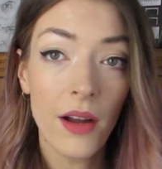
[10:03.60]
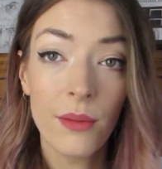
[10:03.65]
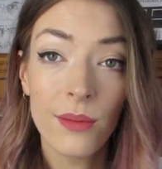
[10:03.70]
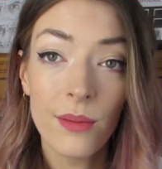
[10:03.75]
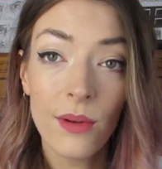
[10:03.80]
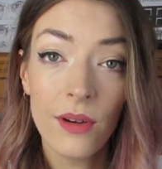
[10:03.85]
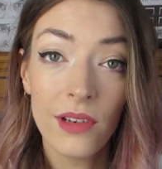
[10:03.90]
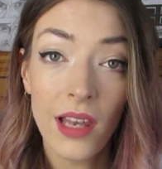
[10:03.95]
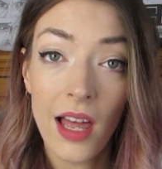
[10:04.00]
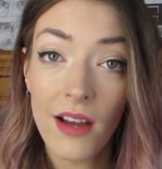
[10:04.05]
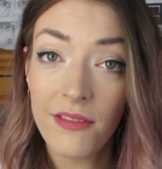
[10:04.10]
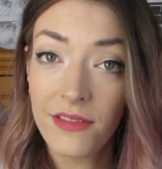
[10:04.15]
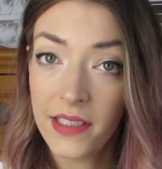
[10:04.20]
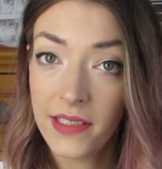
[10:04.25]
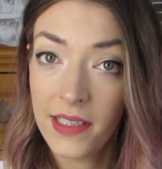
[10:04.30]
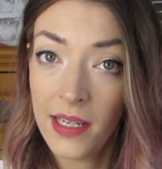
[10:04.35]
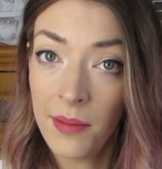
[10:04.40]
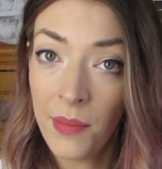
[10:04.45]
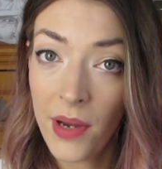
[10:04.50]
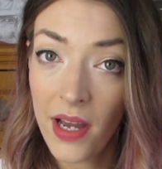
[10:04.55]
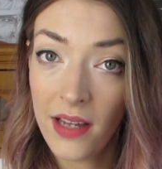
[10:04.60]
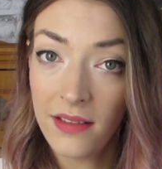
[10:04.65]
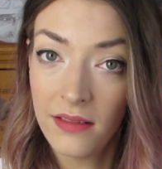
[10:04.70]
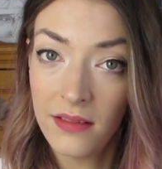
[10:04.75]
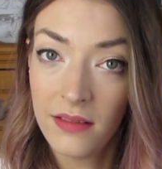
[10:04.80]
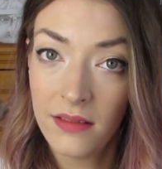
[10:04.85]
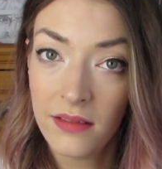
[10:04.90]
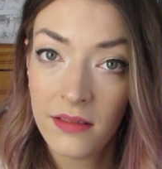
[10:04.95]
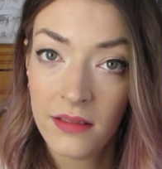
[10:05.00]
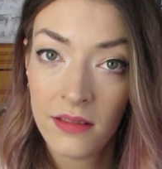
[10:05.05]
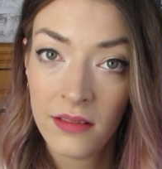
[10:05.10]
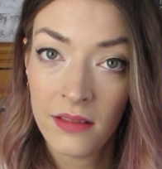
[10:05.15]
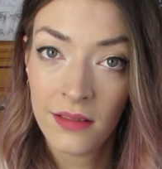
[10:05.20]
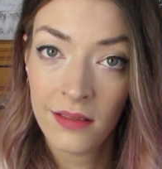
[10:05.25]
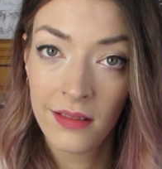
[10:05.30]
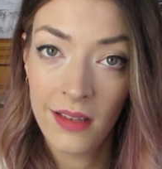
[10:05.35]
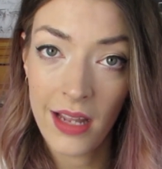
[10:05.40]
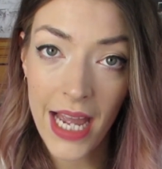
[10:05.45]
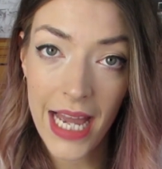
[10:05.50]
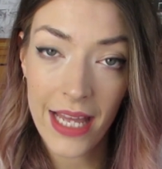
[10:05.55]
loved Tim Burton
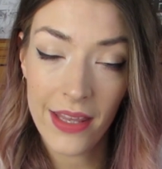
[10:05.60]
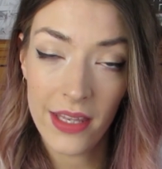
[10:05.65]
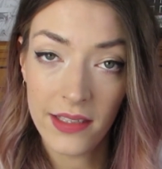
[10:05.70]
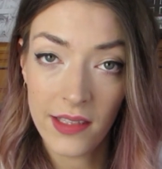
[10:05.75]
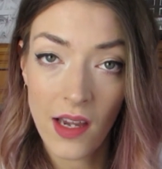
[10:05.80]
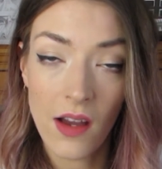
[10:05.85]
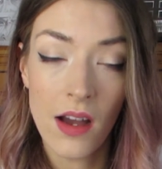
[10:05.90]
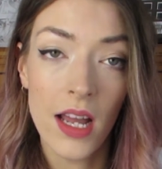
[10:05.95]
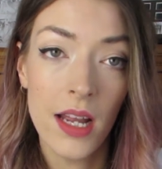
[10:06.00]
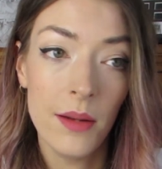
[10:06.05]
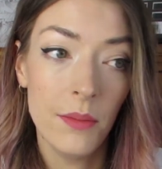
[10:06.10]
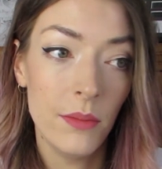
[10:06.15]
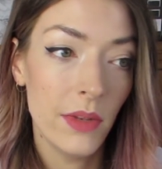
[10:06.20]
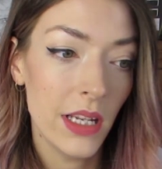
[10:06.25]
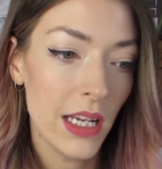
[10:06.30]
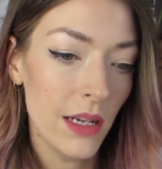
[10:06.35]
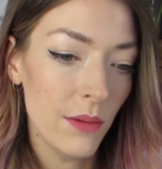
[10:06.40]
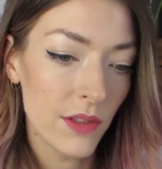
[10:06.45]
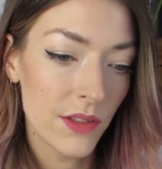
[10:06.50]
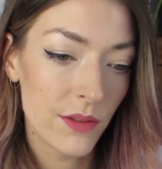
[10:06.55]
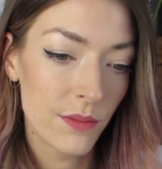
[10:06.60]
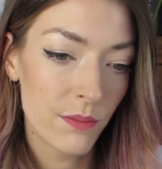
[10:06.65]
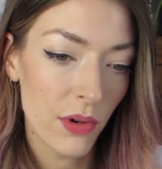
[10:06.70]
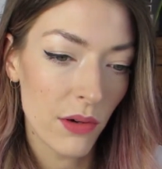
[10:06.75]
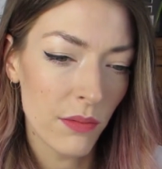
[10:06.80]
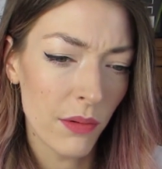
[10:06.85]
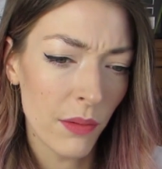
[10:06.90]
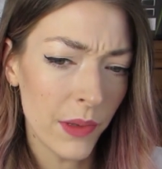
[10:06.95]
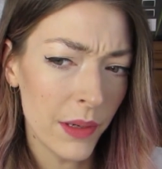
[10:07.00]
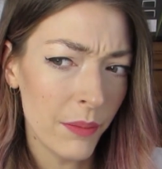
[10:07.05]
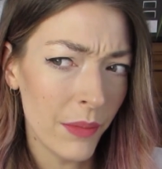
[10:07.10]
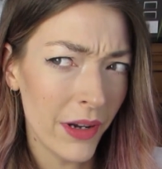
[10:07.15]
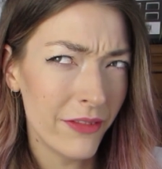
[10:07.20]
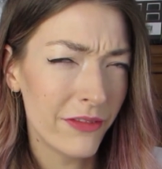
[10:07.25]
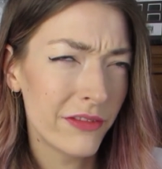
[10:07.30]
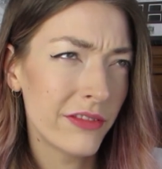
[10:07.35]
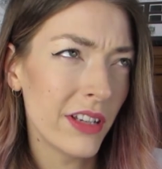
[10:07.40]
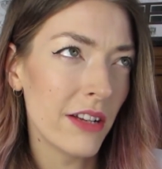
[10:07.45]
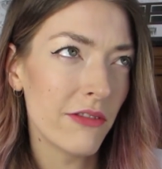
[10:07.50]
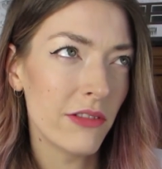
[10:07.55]
at the time. He was probably my
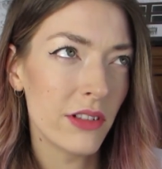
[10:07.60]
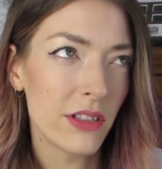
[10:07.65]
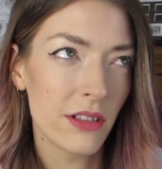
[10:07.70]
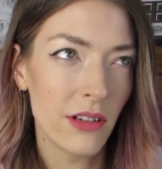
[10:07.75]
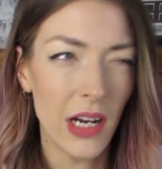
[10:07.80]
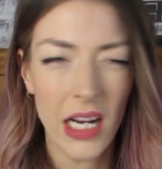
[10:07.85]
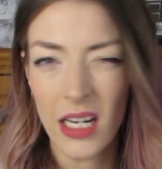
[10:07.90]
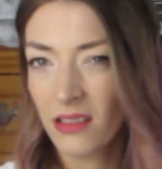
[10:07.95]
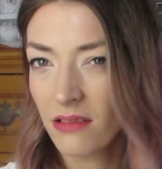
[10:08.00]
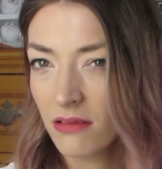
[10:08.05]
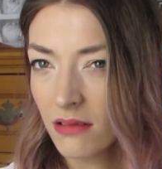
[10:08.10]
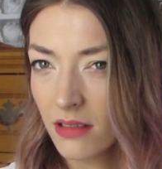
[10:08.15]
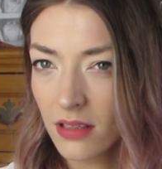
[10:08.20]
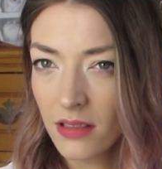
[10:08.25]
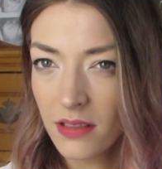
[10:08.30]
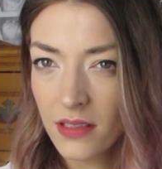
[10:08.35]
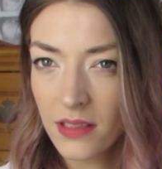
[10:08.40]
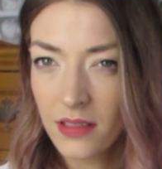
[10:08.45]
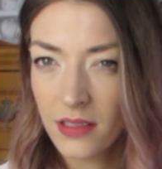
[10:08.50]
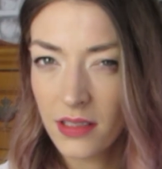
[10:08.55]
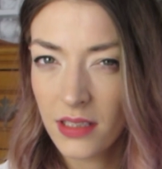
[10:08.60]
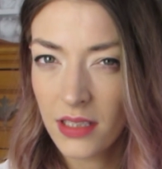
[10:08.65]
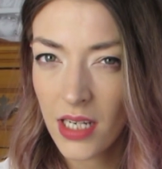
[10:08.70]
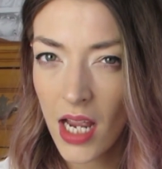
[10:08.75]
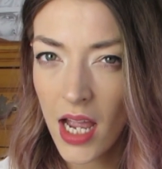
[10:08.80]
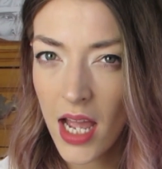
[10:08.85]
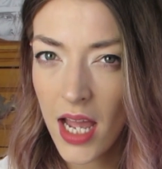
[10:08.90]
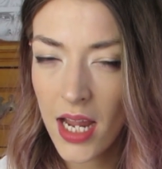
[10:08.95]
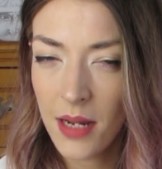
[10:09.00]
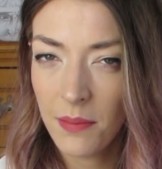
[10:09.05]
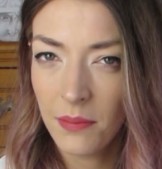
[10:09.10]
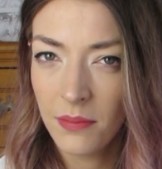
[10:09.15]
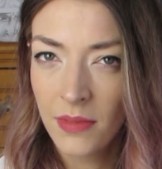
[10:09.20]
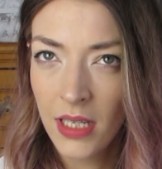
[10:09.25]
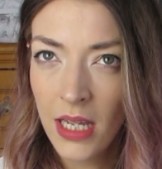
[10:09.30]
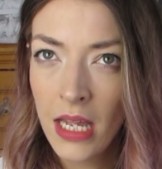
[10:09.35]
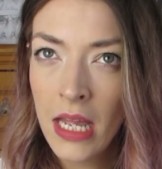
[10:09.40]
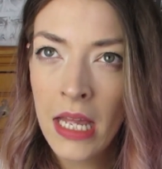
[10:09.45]
favourite director at the time.